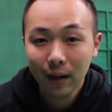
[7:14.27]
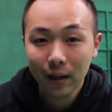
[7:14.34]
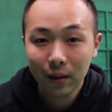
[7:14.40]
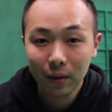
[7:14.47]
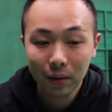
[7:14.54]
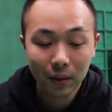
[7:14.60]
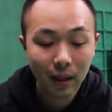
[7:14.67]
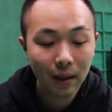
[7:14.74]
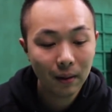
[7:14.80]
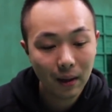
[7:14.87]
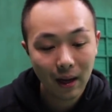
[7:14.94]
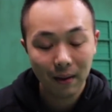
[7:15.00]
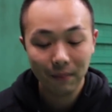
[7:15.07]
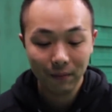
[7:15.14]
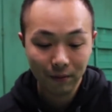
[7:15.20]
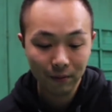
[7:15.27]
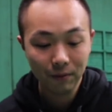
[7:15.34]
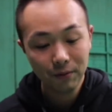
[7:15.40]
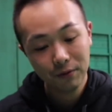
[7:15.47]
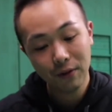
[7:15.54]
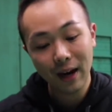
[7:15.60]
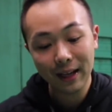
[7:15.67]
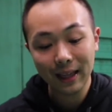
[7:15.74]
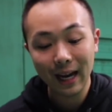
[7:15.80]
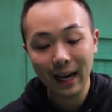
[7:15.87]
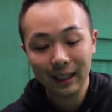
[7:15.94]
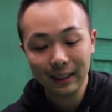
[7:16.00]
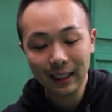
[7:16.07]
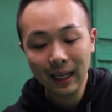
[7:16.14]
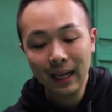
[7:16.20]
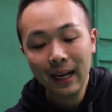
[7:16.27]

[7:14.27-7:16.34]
you'll find that